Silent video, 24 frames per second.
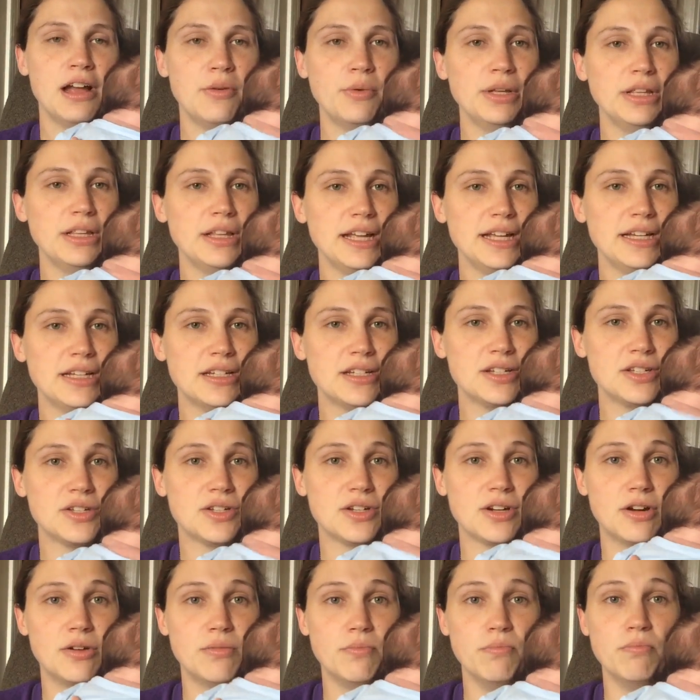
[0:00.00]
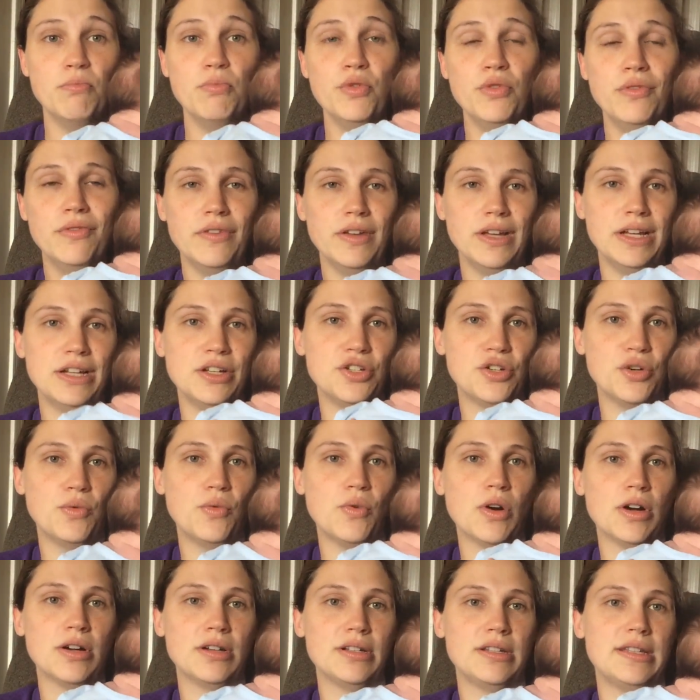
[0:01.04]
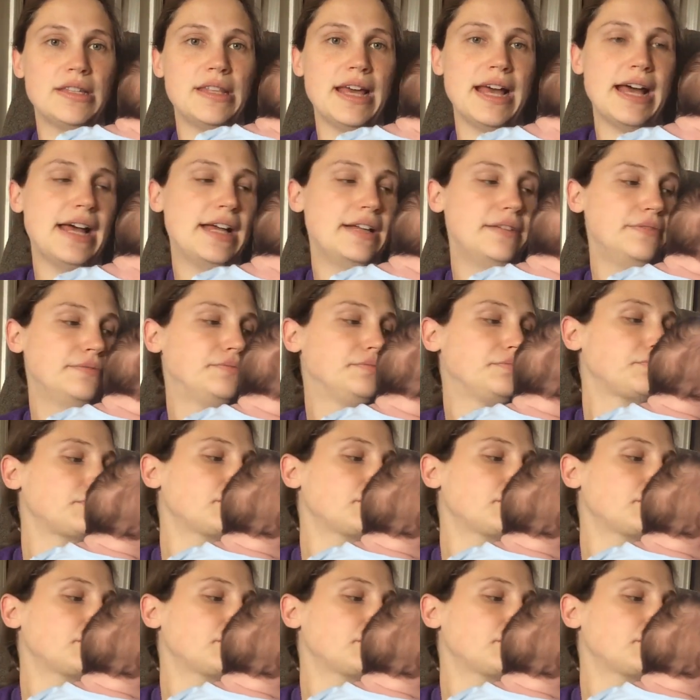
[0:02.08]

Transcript: I would like to start moving towards that.